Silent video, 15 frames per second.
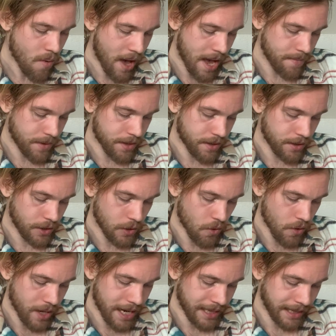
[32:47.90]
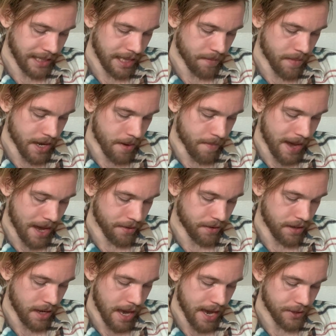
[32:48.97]
I'm going to talk a little bit about
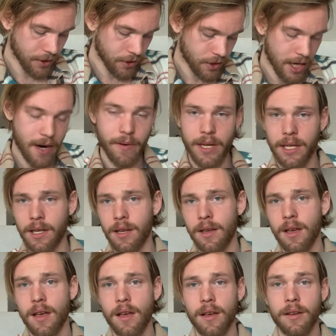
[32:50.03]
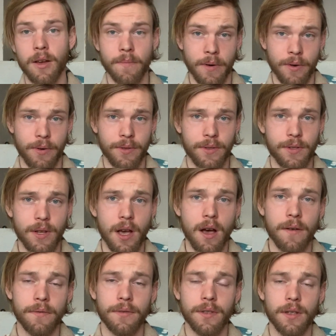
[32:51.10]
the esoteric components
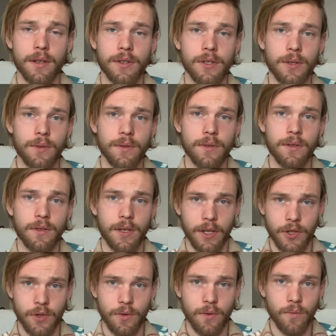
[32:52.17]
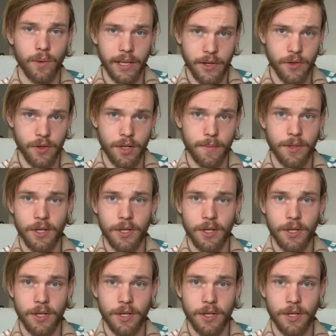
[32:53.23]
of the student-teacher relationship.